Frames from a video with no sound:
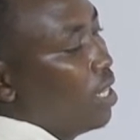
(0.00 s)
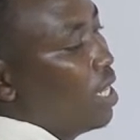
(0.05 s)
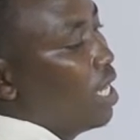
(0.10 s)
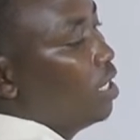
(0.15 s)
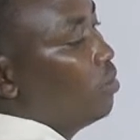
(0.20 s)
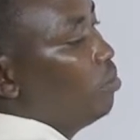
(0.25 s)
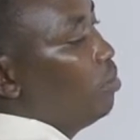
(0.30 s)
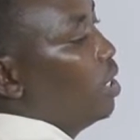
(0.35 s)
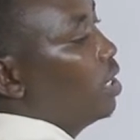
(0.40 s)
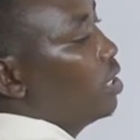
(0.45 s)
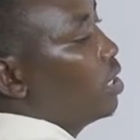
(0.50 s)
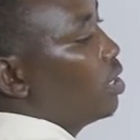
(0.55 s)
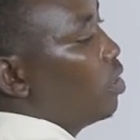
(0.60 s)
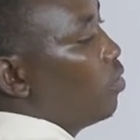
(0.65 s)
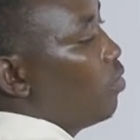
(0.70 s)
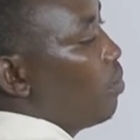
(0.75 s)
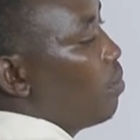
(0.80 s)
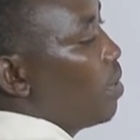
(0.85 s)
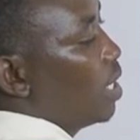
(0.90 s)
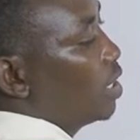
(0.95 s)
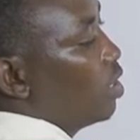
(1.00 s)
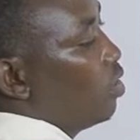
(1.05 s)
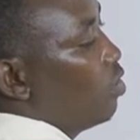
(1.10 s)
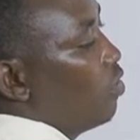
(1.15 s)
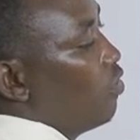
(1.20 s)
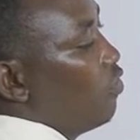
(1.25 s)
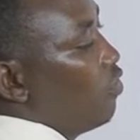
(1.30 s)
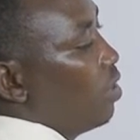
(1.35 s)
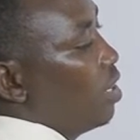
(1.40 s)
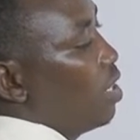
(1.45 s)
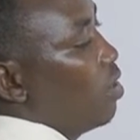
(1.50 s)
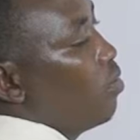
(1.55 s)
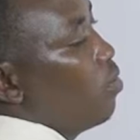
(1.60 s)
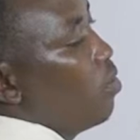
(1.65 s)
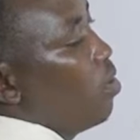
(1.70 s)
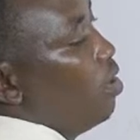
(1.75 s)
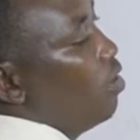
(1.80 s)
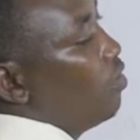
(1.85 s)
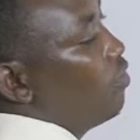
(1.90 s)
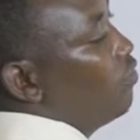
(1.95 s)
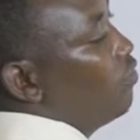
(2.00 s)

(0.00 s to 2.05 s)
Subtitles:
That means we must look for the whole